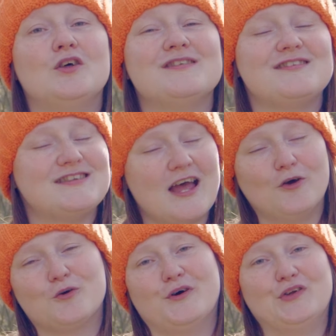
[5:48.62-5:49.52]

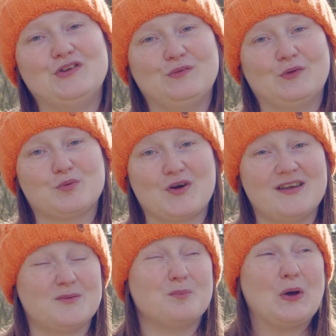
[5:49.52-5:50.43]
stellar quality for the
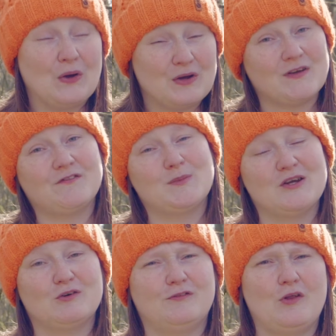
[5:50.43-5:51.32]
price and perfect for
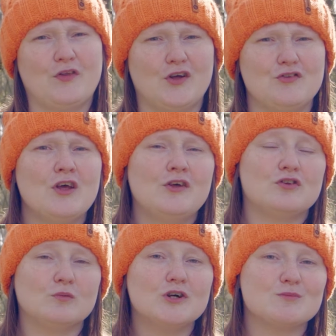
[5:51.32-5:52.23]
Micro Four Thirds.
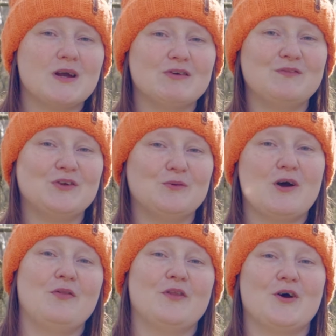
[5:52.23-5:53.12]
So watch my review
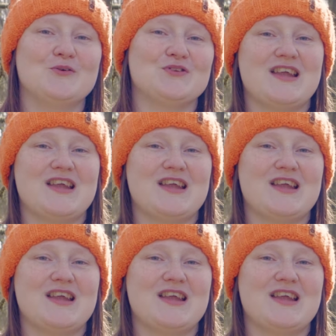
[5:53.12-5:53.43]
on those